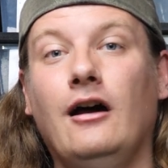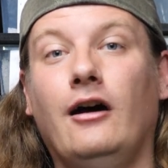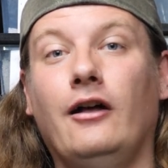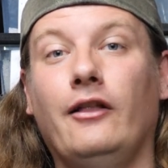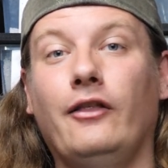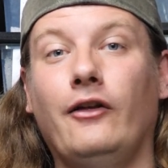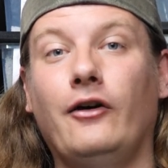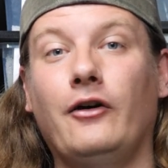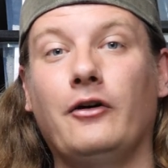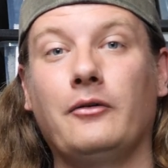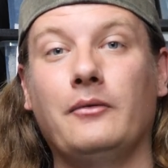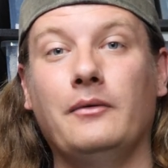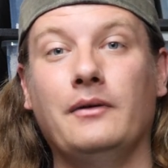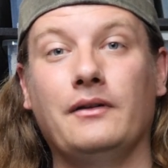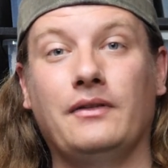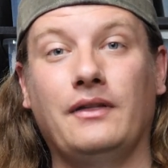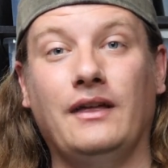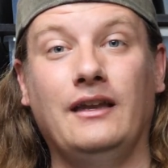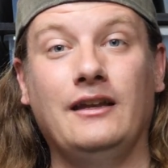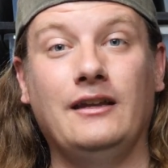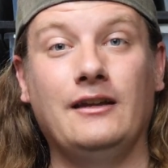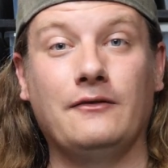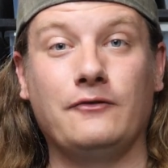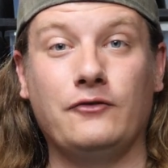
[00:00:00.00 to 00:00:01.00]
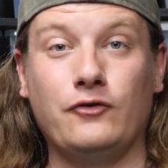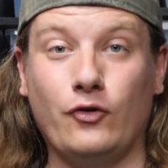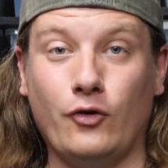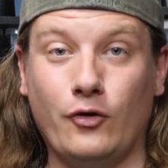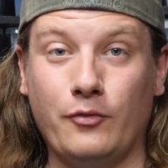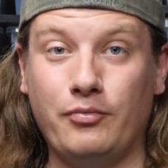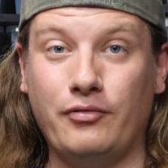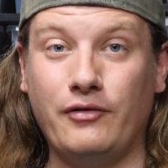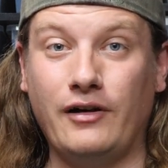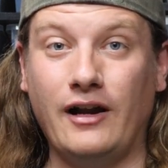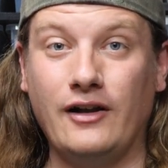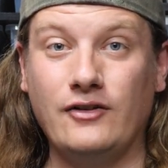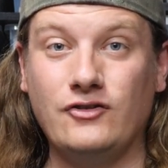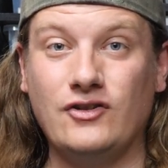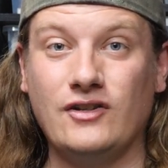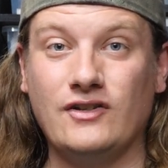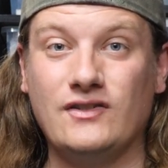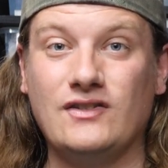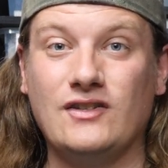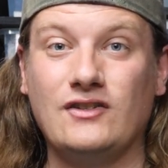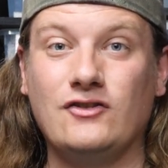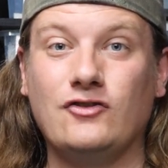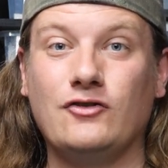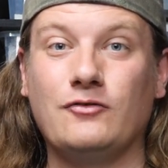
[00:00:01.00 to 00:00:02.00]
along with any of your
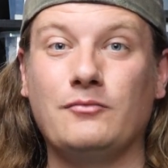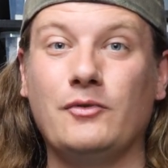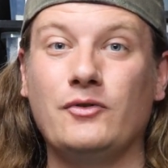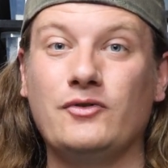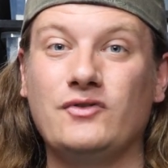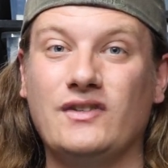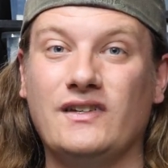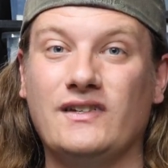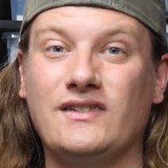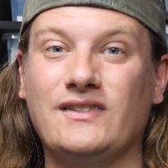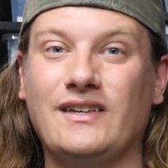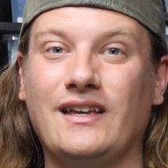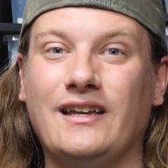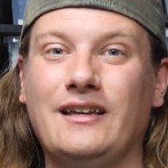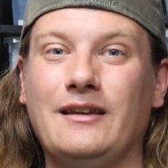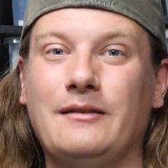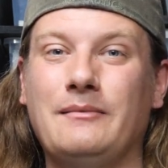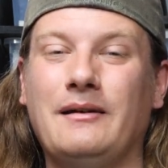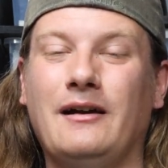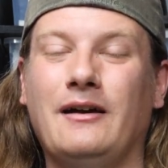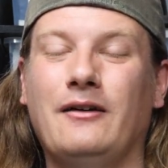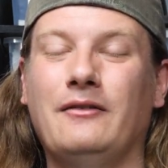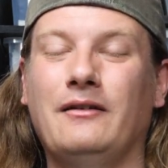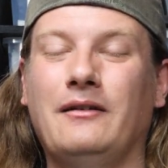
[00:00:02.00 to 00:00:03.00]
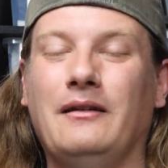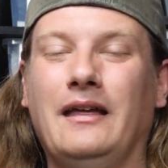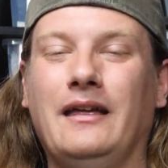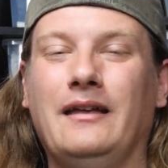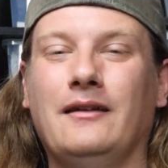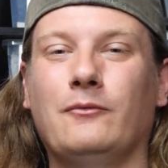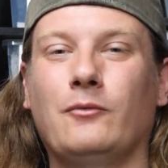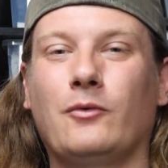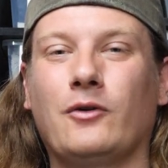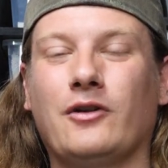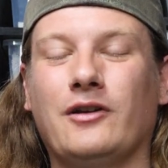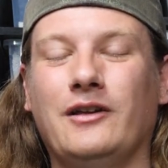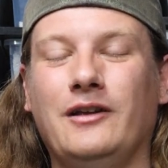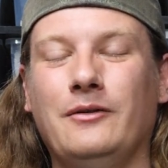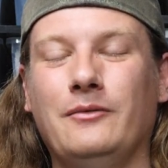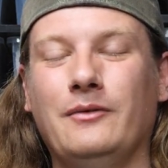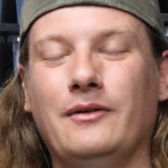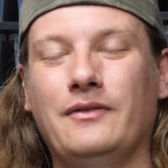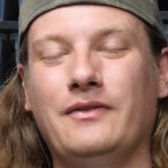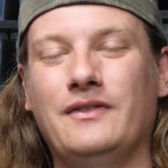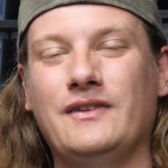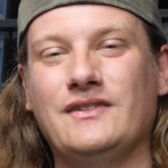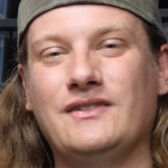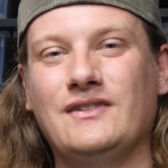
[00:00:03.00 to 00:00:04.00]
projects that you're most excited about and working
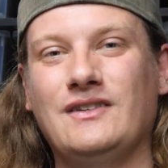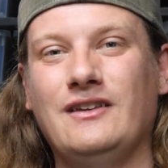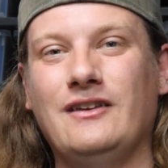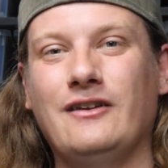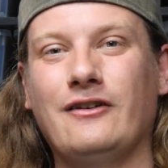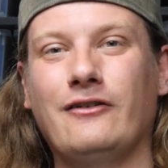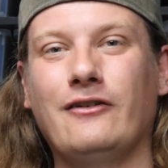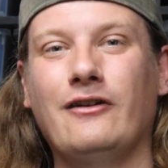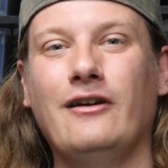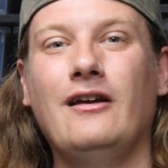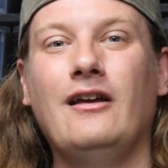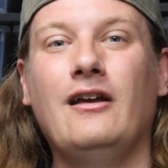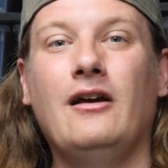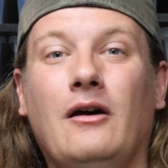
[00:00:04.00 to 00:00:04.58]
with this year.